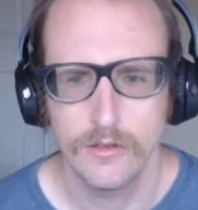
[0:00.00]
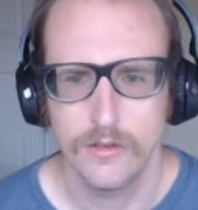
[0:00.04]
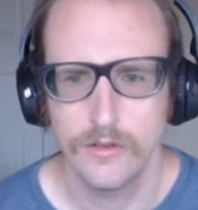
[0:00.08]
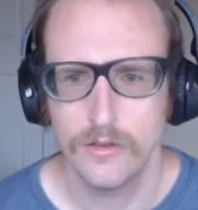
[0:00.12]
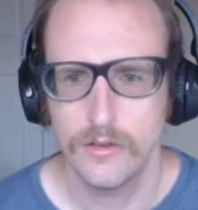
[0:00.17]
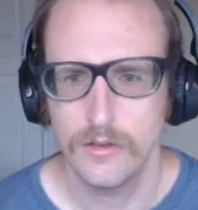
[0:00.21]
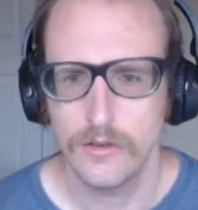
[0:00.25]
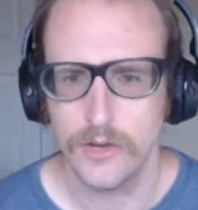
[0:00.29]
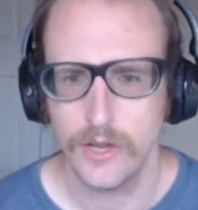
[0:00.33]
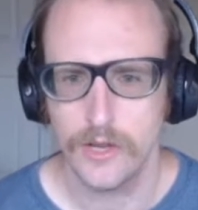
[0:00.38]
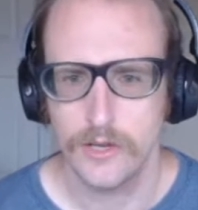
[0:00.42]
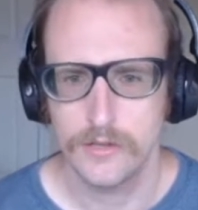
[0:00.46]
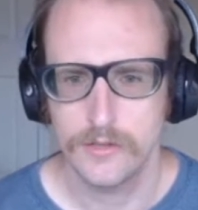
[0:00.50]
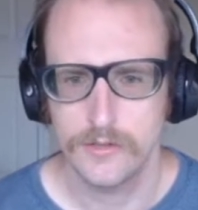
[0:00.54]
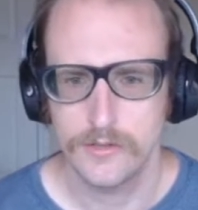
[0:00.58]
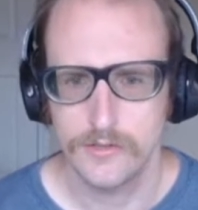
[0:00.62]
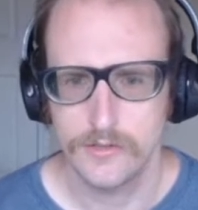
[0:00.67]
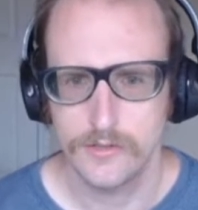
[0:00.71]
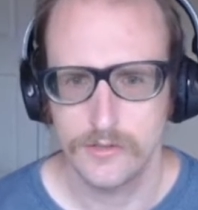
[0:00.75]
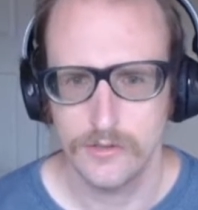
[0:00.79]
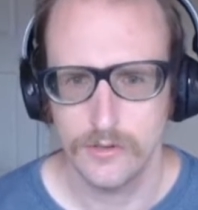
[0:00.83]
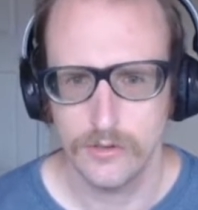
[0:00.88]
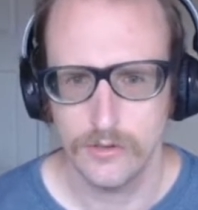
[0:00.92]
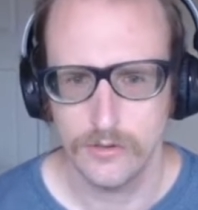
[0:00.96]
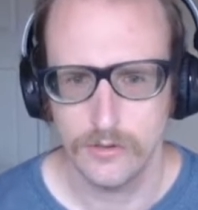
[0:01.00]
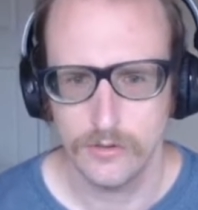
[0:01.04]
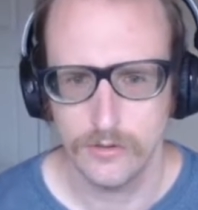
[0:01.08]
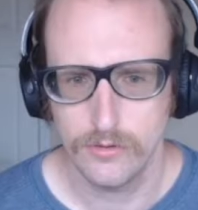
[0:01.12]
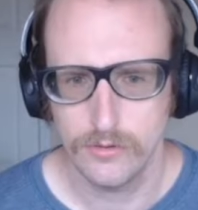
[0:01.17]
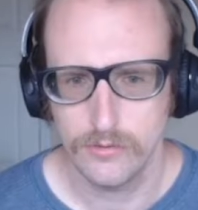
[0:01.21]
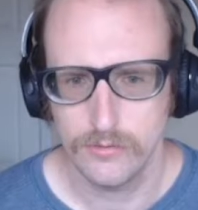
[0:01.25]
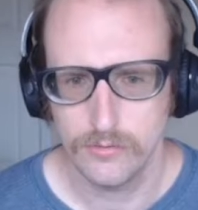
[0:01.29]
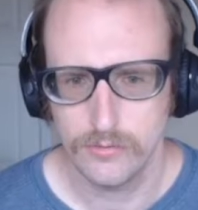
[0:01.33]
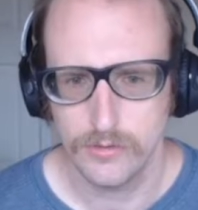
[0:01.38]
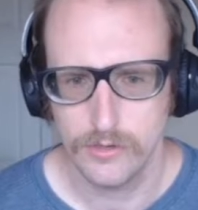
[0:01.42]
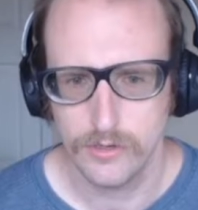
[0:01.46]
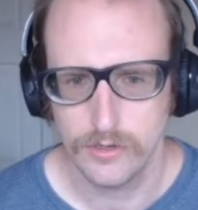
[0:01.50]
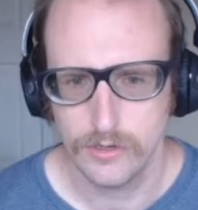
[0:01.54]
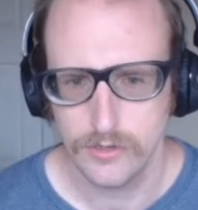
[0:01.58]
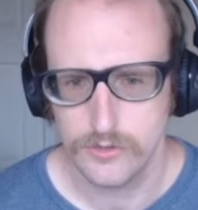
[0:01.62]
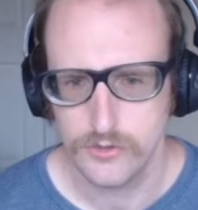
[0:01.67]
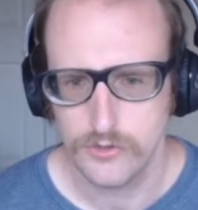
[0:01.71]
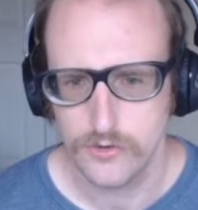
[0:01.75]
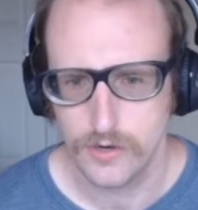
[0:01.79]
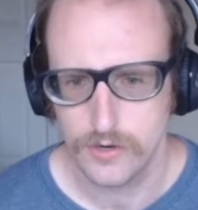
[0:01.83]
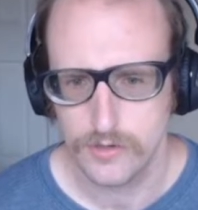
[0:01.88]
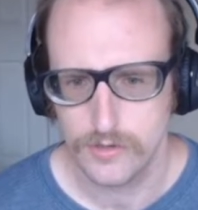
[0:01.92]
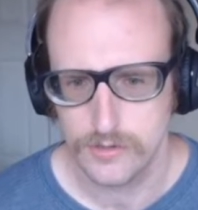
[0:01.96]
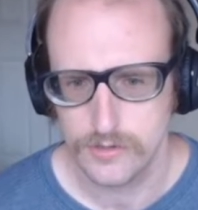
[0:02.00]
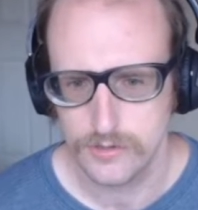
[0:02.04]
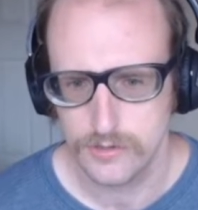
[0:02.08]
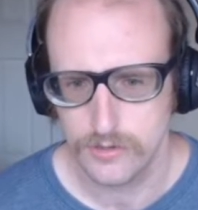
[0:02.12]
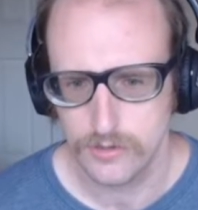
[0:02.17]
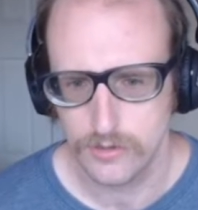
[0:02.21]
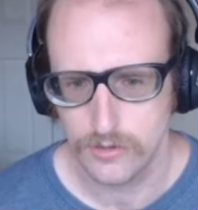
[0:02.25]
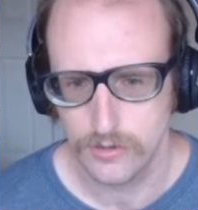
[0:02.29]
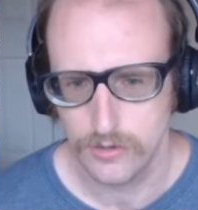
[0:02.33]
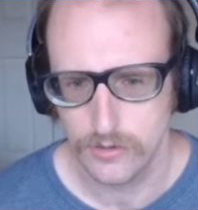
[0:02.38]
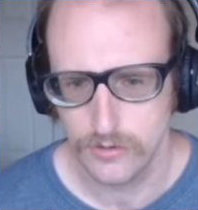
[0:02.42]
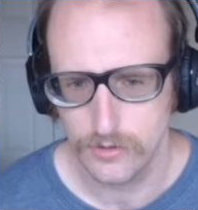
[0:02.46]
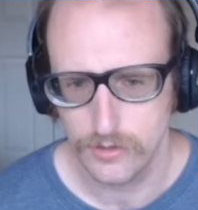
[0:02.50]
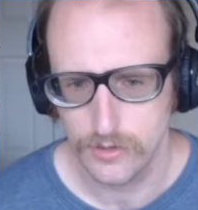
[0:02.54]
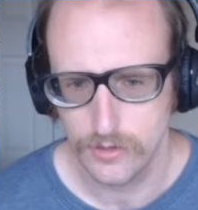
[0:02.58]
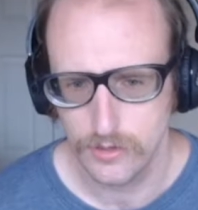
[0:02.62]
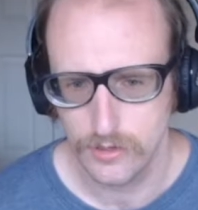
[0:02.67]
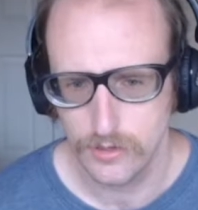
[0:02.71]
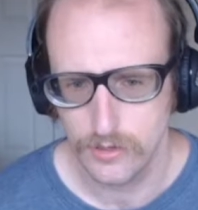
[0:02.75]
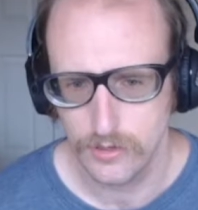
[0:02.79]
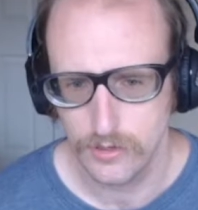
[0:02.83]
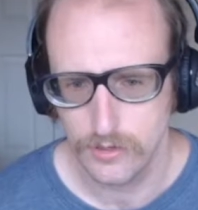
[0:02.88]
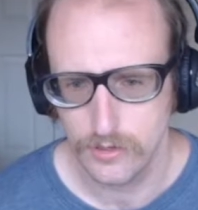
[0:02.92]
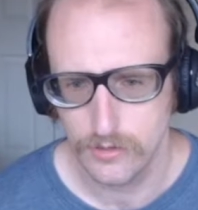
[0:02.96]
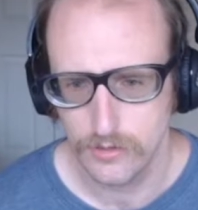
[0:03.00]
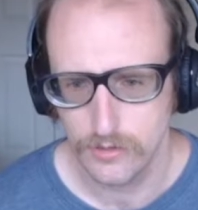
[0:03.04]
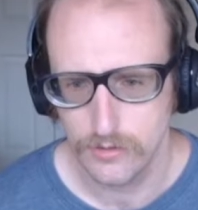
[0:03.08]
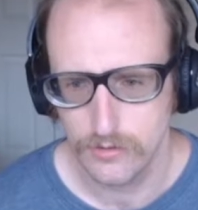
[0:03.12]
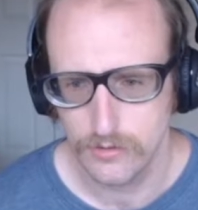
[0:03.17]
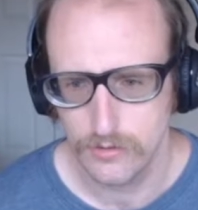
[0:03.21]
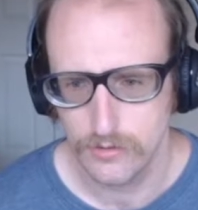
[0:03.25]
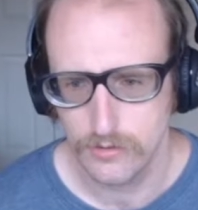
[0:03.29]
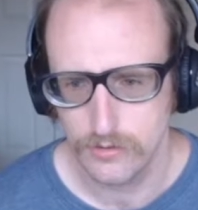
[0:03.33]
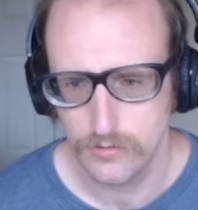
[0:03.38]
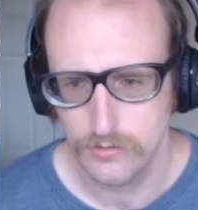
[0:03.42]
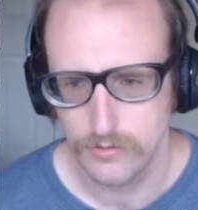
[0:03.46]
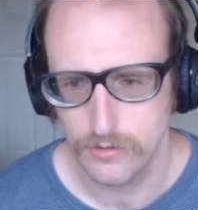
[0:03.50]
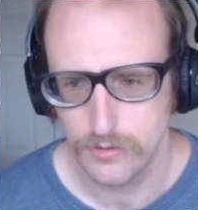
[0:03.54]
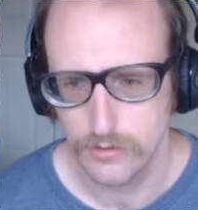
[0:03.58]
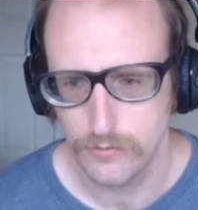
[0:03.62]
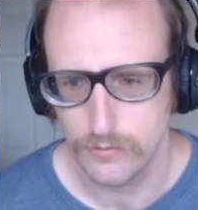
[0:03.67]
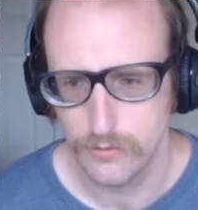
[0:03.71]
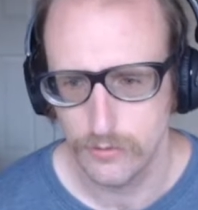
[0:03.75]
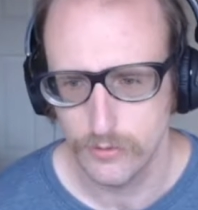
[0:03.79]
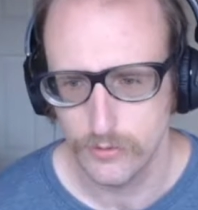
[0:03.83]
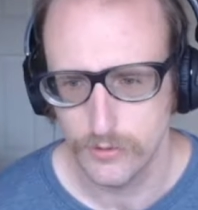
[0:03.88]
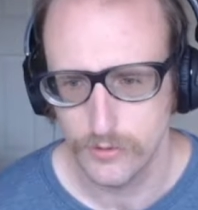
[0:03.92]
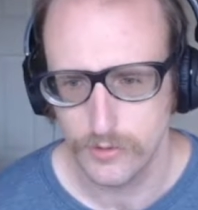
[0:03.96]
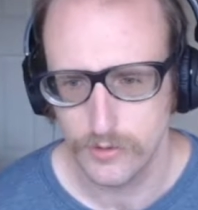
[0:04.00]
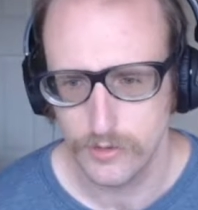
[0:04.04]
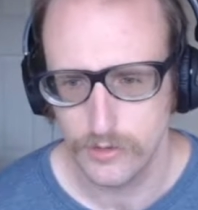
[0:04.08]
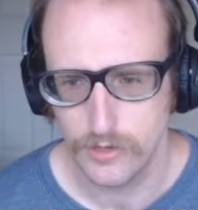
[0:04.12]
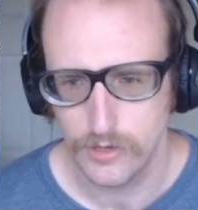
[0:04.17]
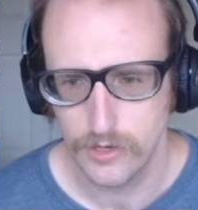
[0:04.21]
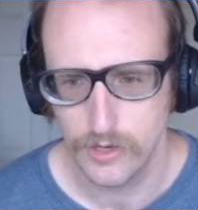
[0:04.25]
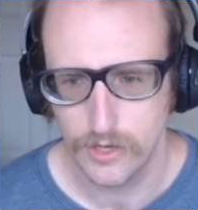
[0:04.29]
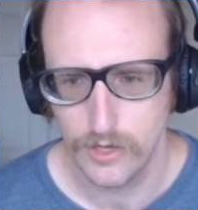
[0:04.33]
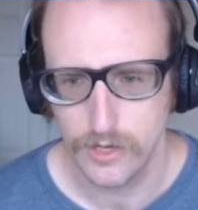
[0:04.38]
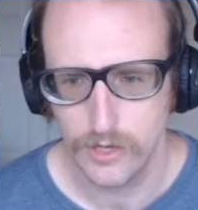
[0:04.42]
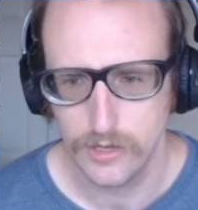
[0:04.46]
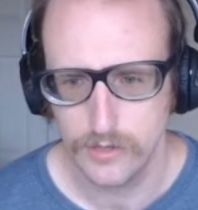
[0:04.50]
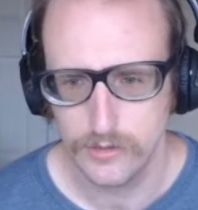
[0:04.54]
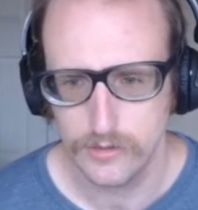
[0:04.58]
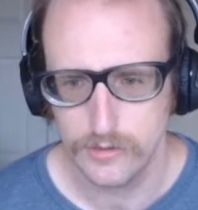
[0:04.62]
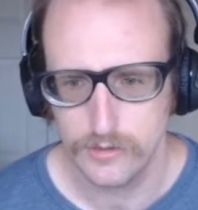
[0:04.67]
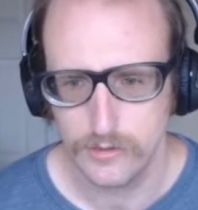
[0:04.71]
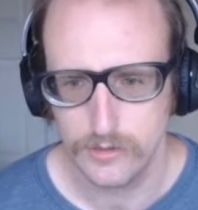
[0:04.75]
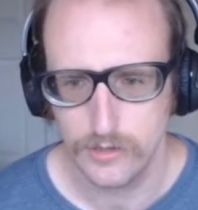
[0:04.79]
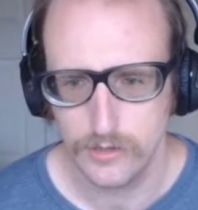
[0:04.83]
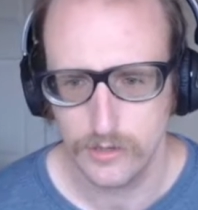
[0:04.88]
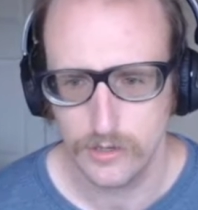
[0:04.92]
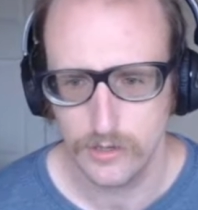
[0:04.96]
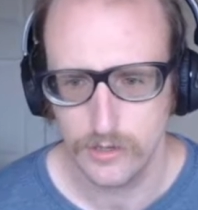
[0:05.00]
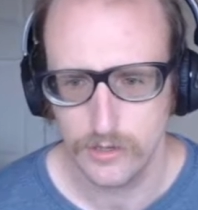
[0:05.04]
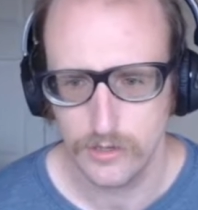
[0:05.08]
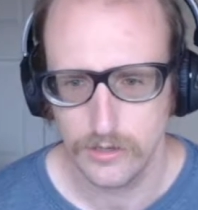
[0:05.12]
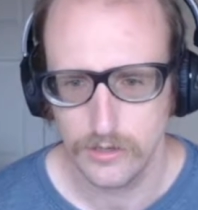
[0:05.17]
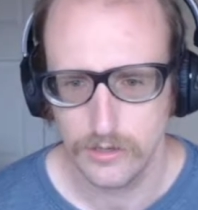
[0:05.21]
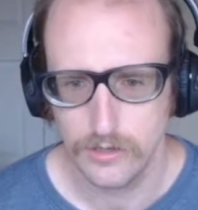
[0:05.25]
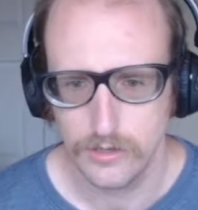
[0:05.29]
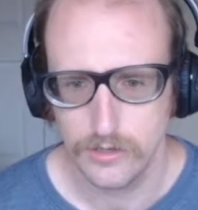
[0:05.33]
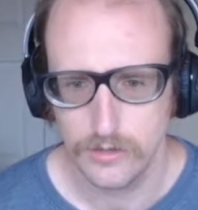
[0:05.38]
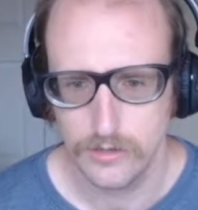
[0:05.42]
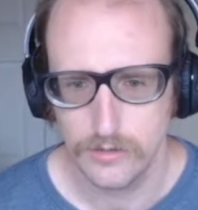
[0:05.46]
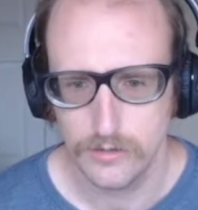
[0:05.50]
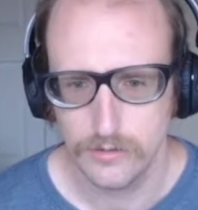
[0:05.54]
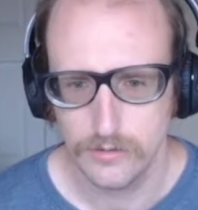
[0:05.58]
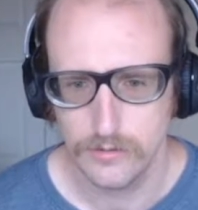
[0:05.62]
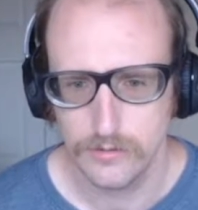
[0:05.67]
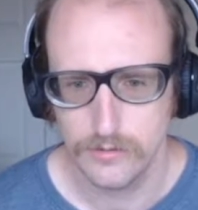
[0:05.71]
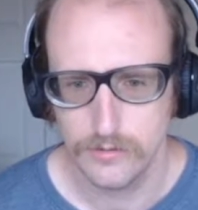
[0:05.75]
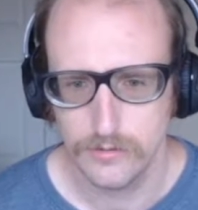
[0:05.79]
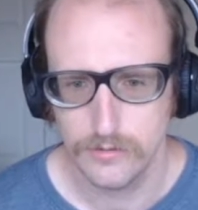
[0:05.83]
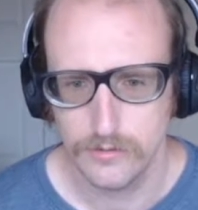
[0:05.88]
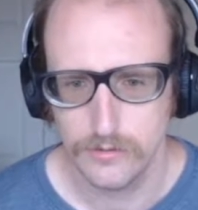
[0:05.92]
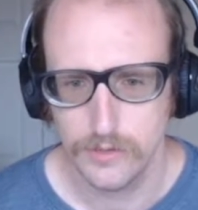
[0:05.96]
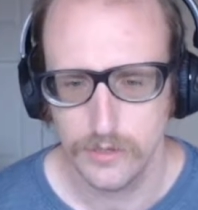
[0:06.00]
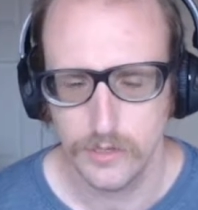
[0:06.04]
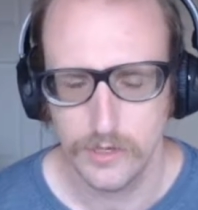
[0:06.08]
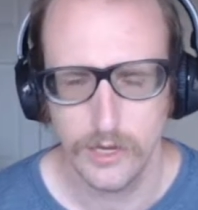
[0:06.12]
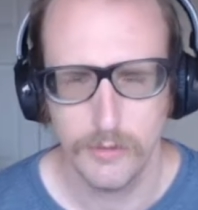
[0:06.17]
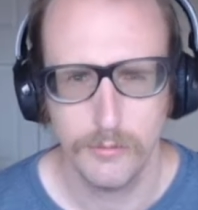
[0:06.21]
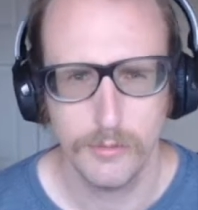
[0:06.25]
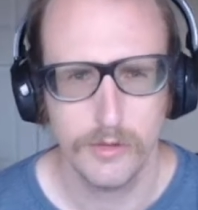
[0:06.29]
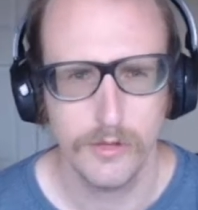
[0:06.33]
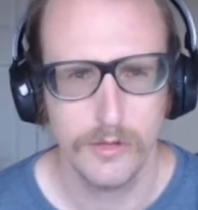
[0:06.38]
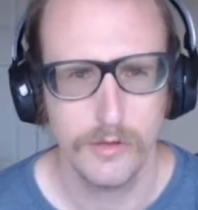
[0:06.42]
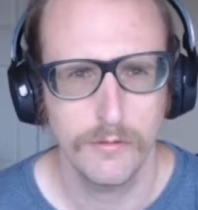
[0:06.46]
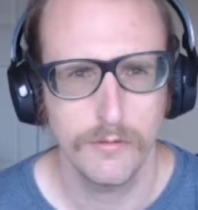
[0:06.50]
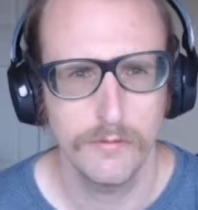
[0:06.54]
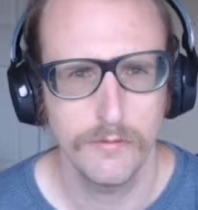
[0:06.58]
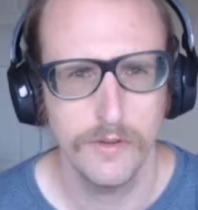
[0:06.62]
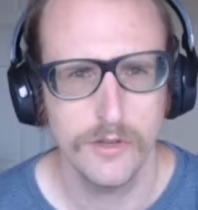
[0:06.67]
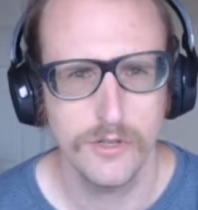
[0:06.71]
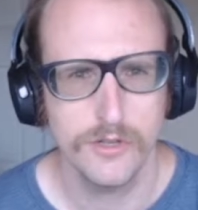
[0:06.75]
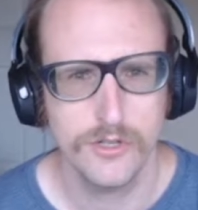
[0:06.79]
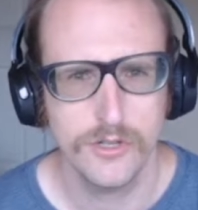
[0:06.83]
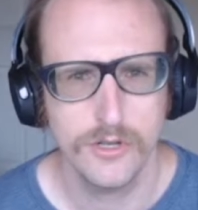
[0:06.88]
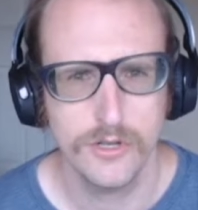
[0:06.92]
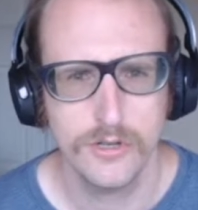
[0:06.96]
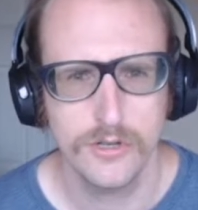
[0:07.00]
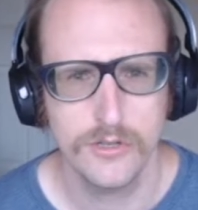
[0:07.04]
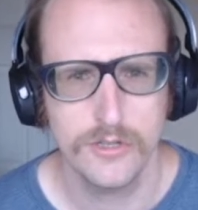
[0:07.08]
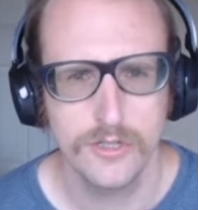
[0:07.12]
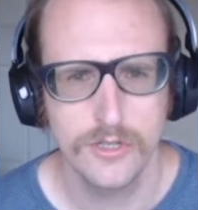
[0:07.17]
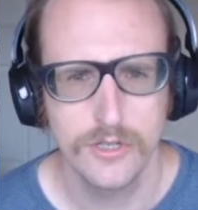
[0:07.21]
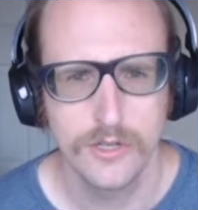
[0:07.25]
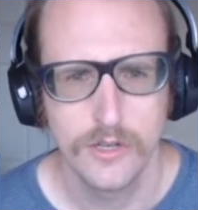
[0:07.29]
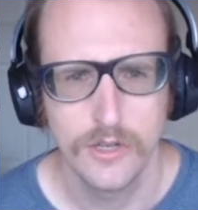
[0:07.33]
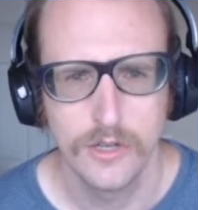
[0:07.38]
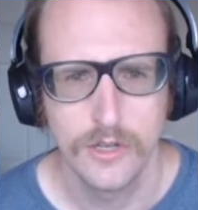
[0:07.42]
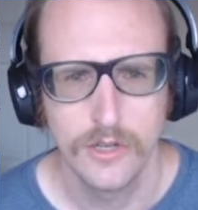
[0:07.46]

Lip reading: Okay, so we're going to trust all the folder and enable all features.